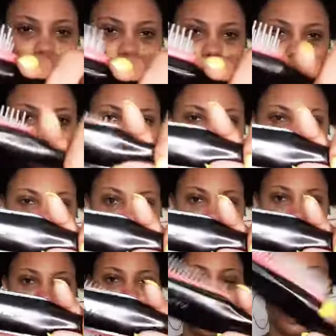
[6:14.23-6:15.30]
I was
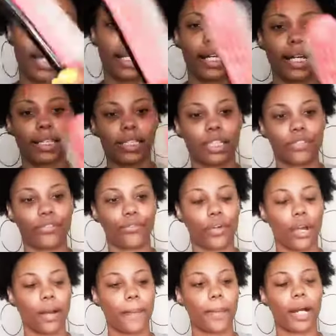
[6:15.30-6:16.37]
using, and I got this
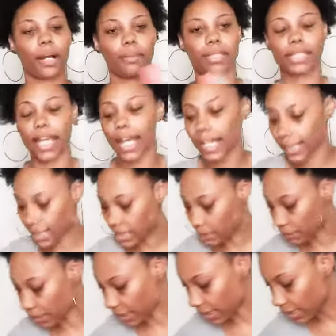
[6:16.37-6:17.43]
from um, Sally's,
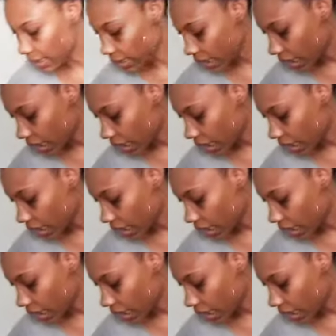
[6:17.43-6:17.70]
but